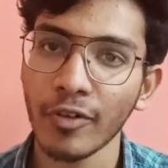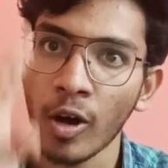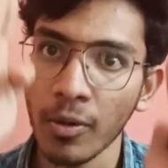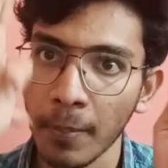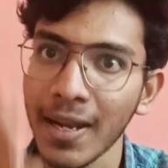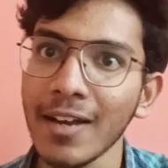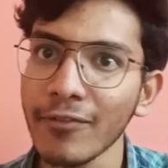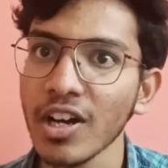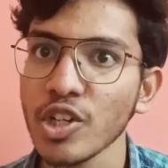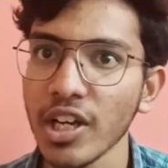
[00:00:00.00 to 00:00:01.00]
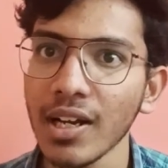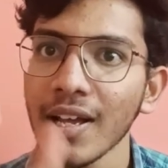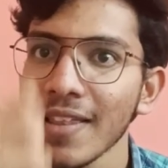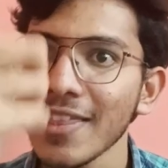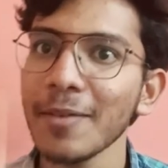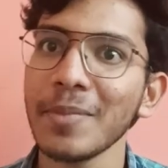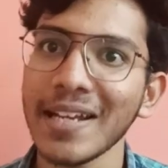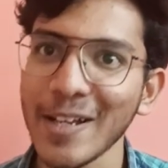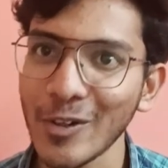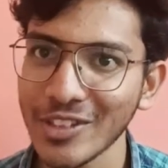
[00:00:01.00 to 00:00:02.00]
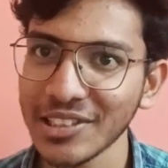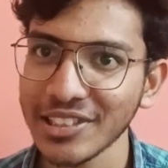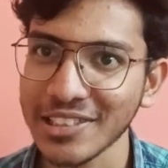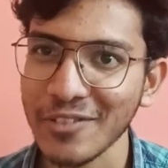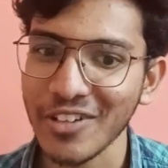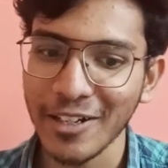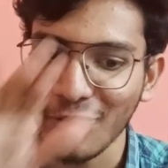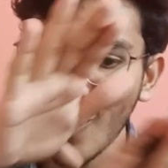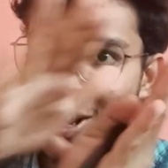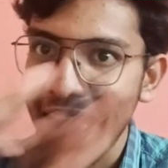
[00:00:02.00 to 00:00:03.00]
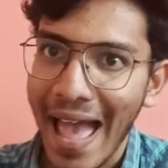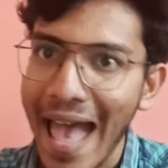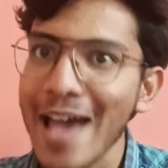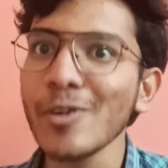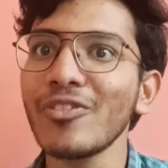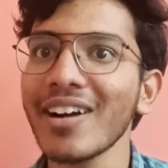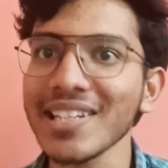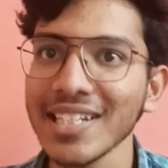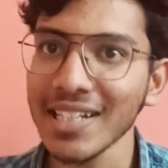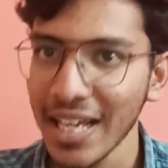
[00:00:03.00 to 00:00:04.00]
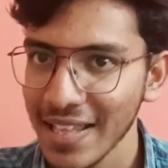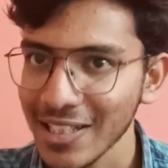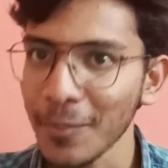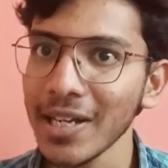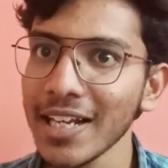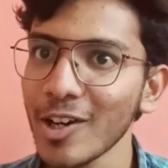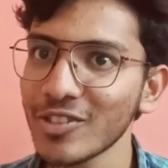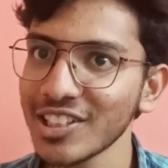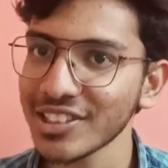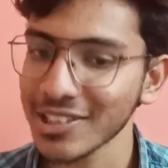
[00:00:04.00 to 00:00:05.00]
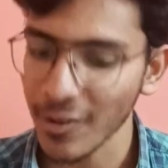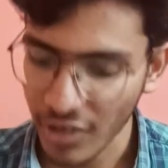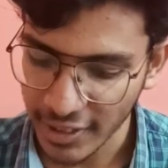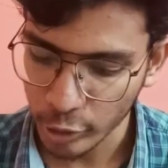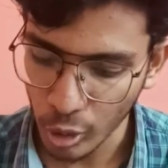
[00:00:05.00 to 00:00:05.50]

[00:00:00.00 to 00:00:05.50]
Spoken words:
For main function, the meaning of this is different. For arrow function, the meaning of this is different.